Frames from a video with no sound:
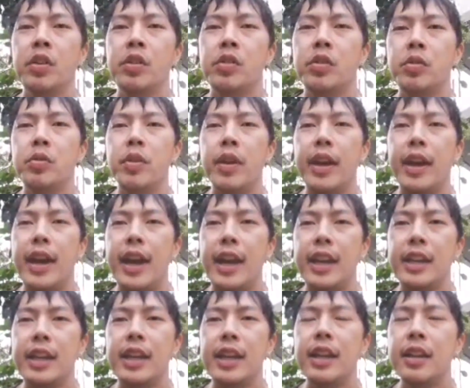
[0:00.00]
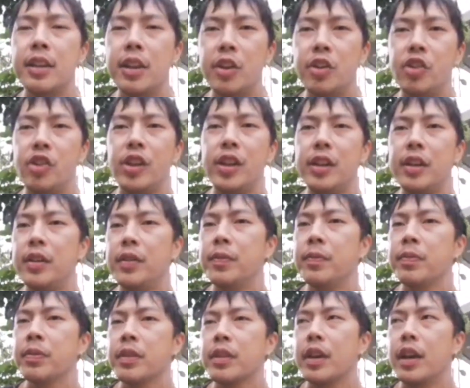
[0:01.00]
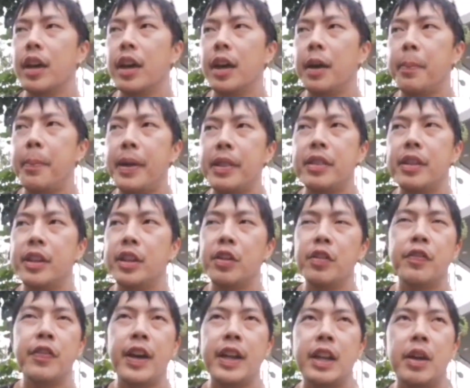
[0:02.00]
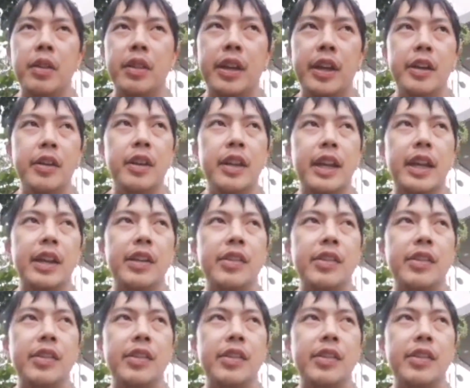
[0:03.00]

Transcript: to any legit method that you find out there. Like I